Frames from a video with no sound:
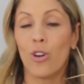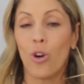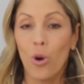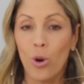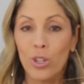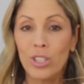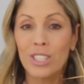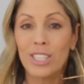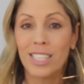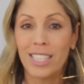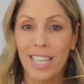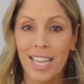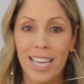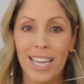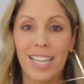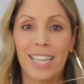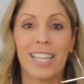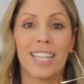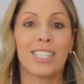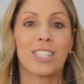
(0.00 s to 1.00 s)
old
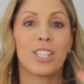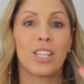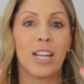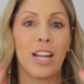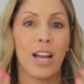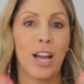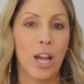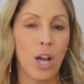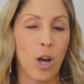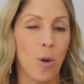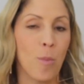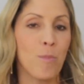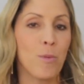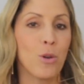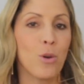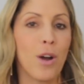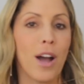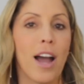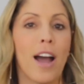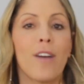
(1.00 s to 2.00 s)
skin is going to help
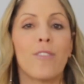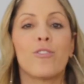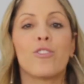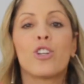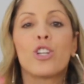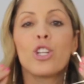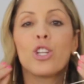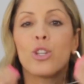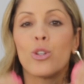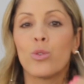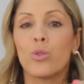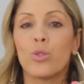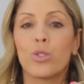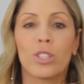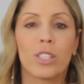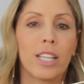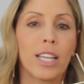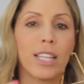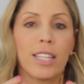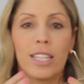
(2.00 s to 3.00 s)
you have new
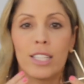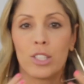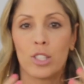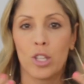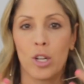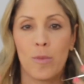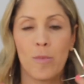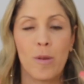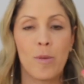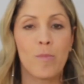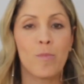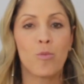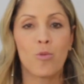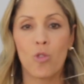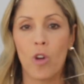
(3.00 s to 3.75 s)
skin that's going to be